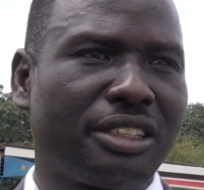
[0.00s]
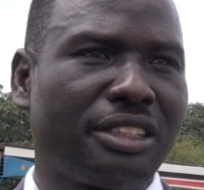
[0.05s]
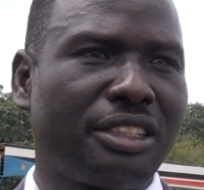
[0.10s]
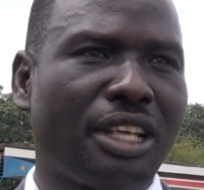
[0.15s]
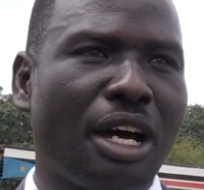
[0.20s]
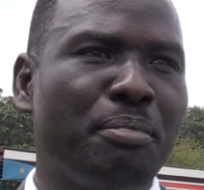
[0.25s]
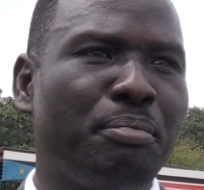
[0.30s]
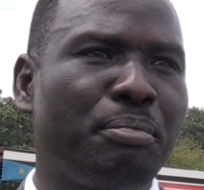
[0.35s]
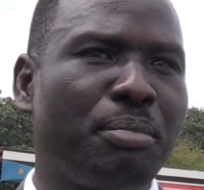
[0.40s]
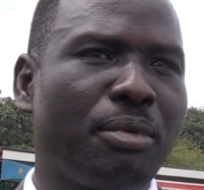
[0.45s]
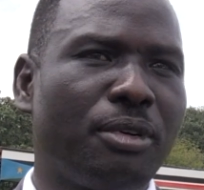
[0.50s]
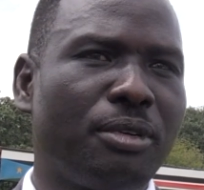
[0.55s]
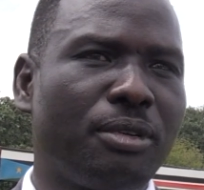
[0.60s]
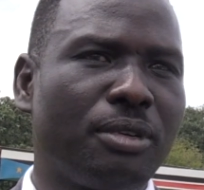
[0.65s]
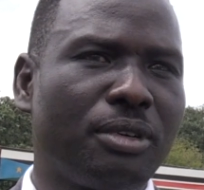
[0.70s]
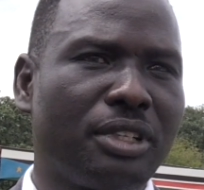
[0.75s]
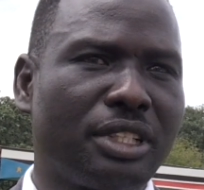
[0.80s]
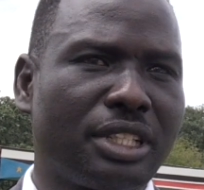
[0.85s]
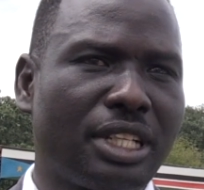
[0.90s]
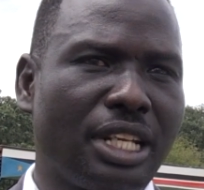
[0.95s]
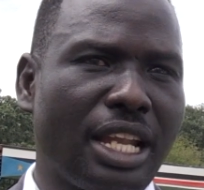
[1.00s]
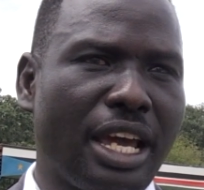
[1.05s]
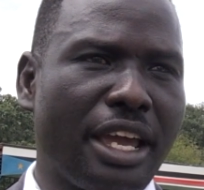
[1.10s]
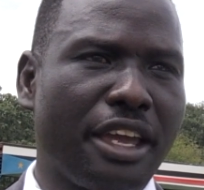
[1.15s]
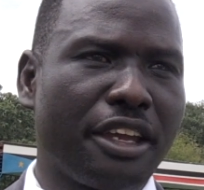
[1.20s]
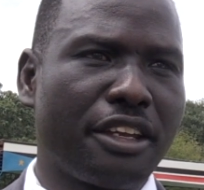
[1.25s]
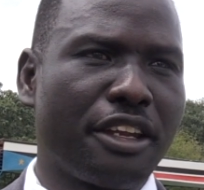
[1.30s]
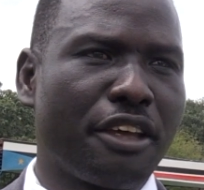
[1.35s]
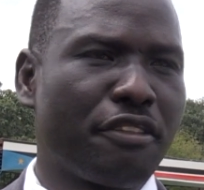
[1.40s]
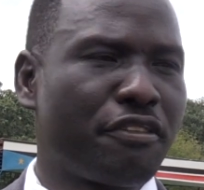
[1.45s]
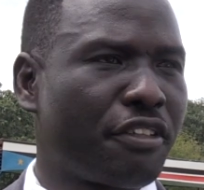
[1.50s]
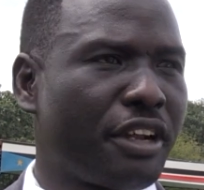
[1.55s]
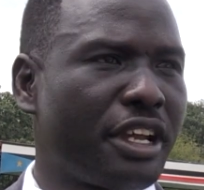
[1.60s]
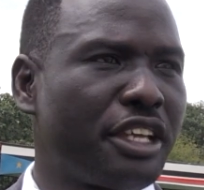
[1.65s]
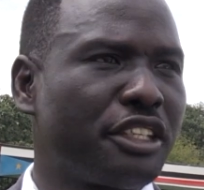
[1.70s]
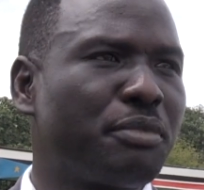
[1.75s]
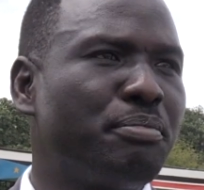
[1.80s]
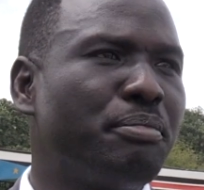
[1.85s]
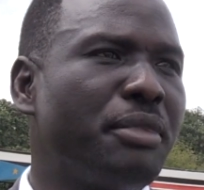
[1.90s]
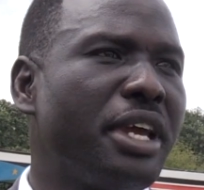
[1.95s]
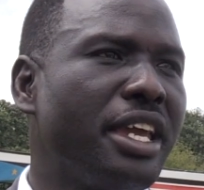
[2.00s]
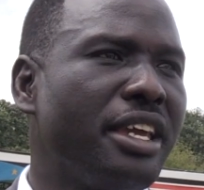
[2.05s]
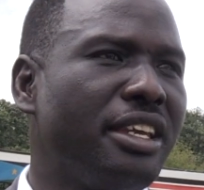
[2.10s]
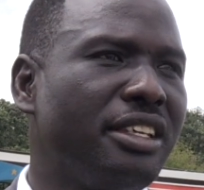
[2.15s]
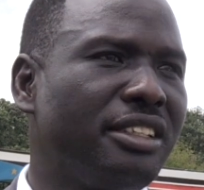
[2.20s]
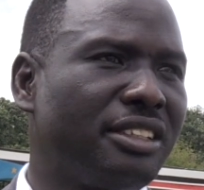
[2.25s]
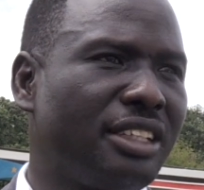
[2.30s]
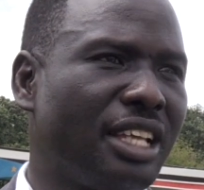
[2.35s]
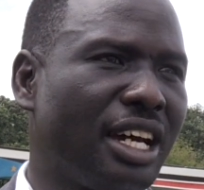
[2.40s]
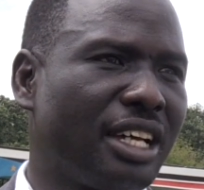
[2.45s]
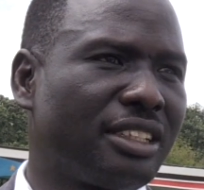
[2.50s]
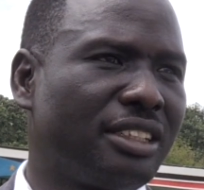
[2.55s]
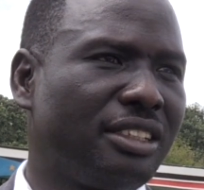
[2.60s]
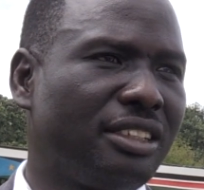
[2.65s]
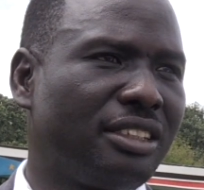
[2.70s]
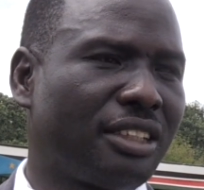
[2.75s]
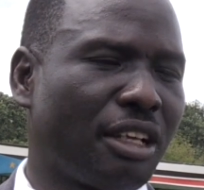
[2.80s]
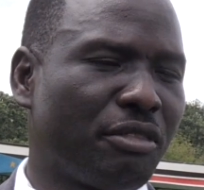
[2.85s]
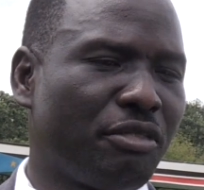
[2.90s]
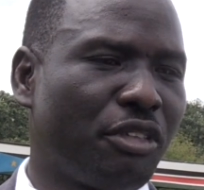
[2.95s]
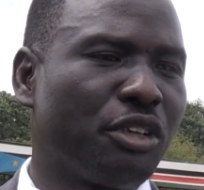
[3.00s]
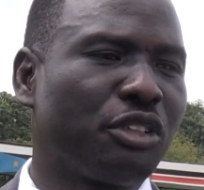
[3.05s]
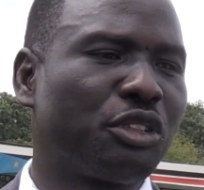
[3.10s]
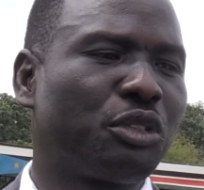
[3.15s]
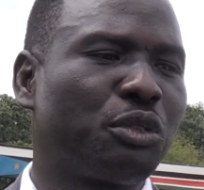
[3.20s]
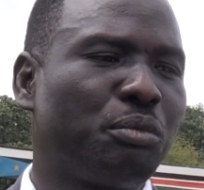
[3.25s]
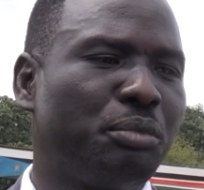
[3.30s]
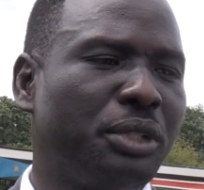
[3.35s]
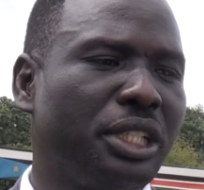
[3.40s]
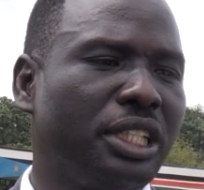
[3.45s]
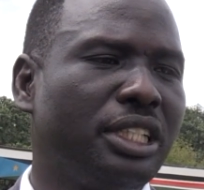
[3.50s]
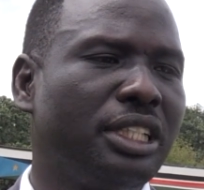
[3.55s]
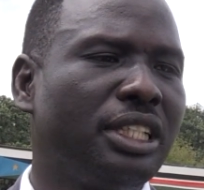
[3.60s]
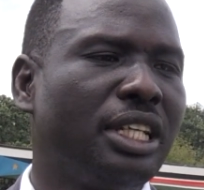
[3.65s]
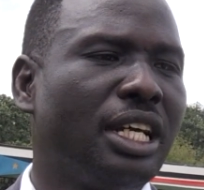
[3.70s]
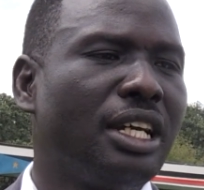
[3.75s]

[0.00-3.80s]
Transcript: example, like the fresh maize that is supposed to be